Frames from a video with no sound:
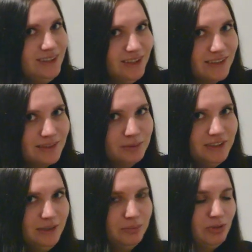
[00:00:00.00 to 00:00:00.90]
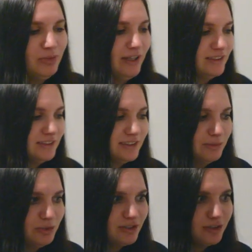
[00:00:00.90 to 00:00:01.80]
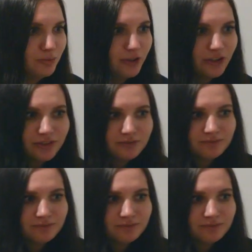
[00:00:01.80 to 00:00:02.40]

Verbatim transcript: God, someone's gonna need that. It's gonna be so weird.